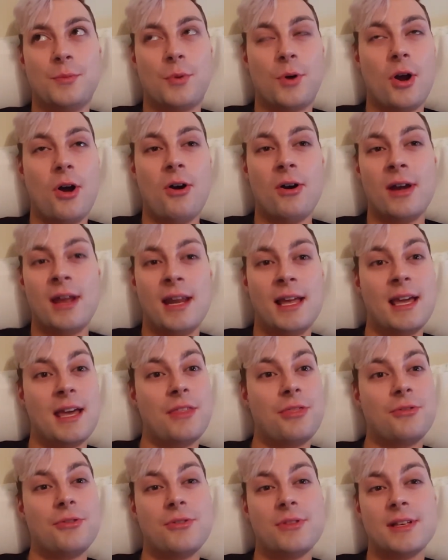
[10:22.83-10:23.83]
we're all gonna
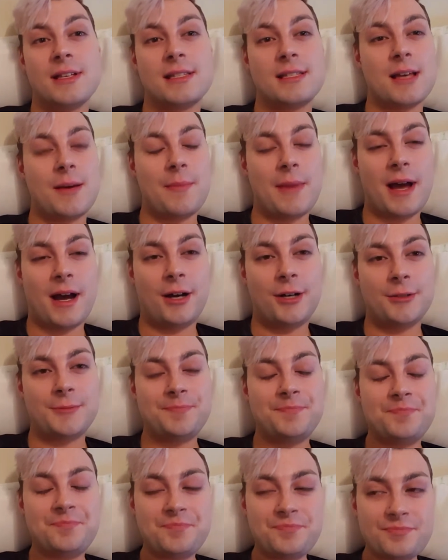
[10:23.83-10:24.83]
get through this
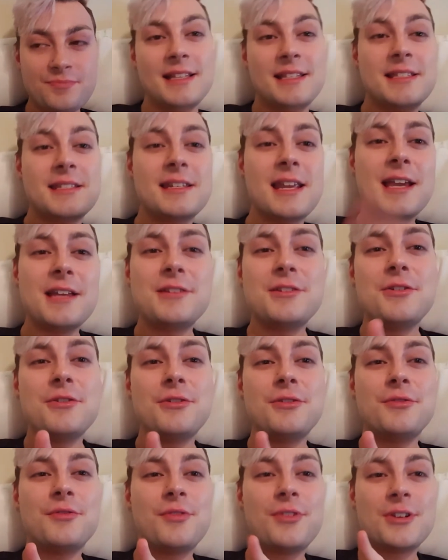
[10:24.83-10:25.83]
somehow. Stay
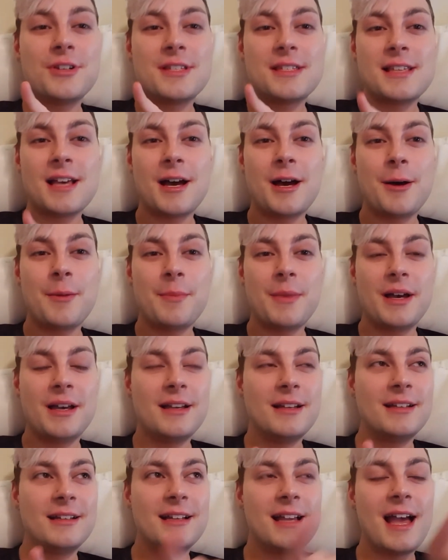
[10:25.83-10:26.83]
tuned for some
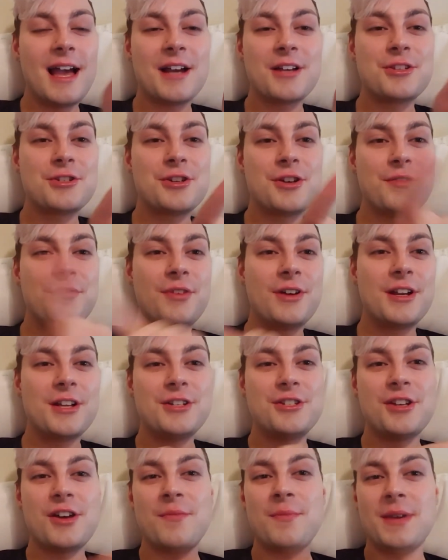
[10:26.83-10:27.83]
extra
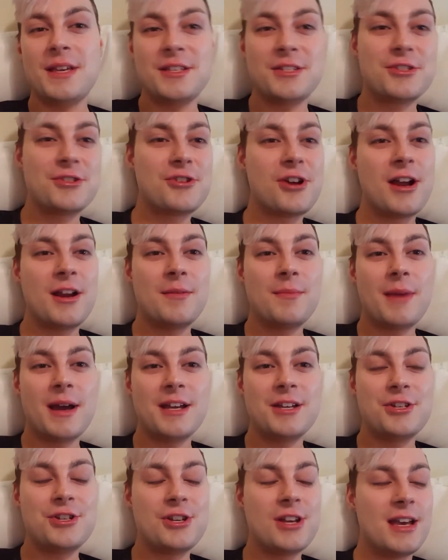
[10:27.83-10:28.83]
footage of me strutting
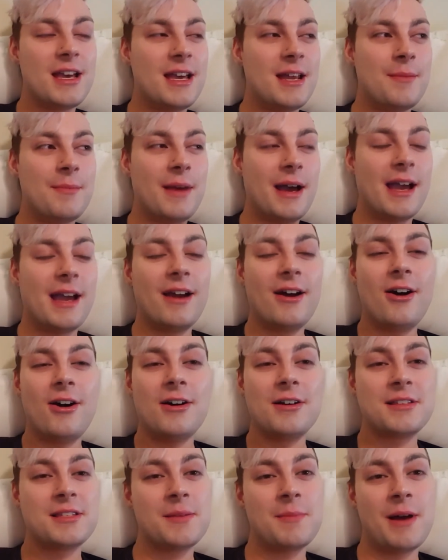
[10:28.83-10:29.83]
my shit in my
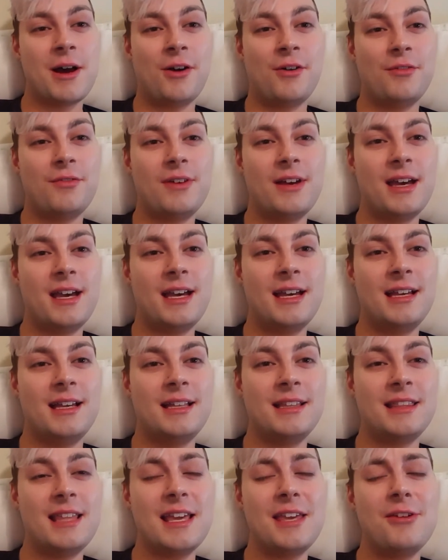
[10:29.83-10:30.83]
awesome outfit.
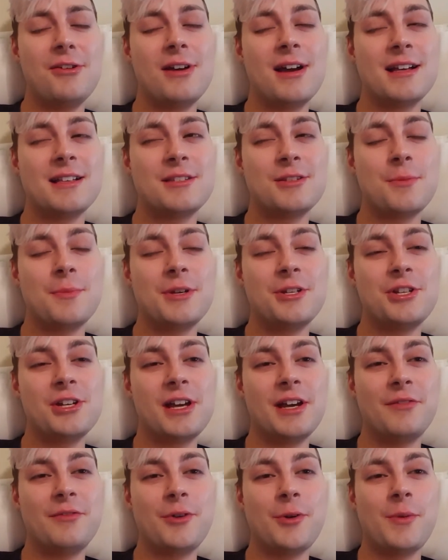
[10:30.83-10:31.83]
And thank you guys so much
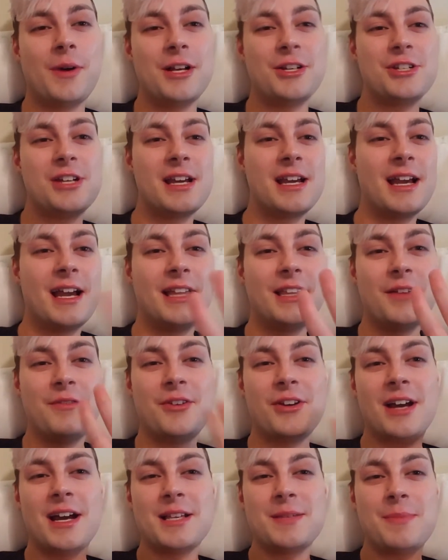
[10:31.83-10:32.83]
again for watching. I
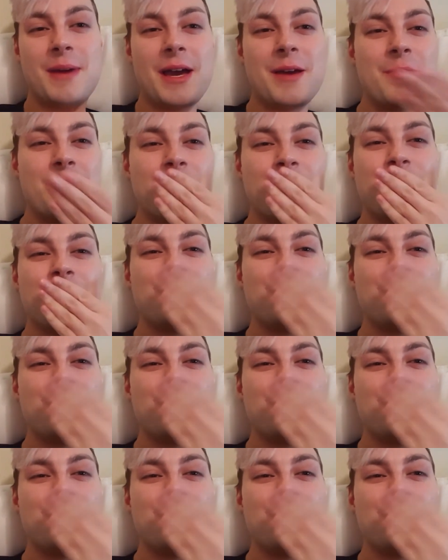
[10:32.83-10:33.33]
love you guys. Bye.